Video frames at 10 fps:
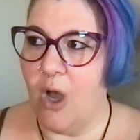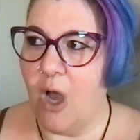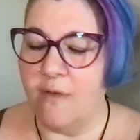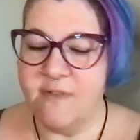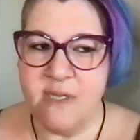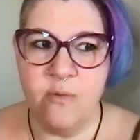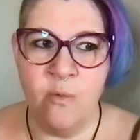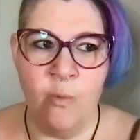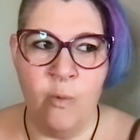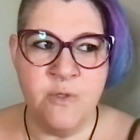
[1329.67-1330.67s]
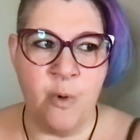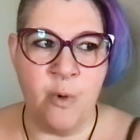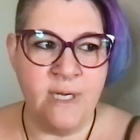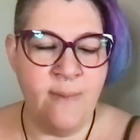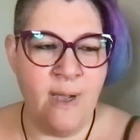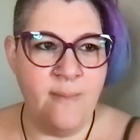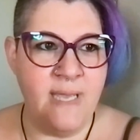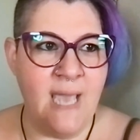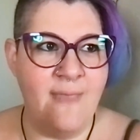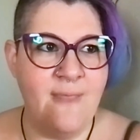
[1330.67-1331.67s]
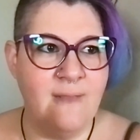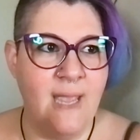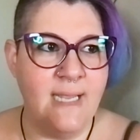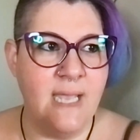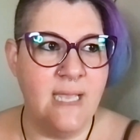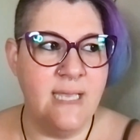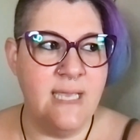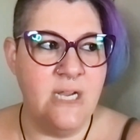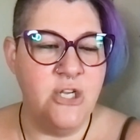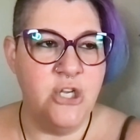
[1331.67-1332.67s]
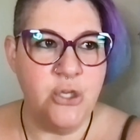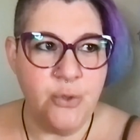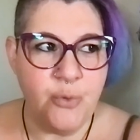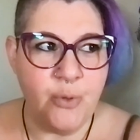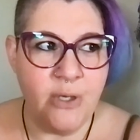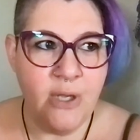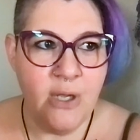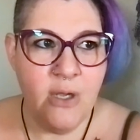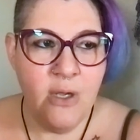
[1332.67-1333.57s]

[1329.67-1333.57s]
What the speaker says: often was worried about me and that like he knew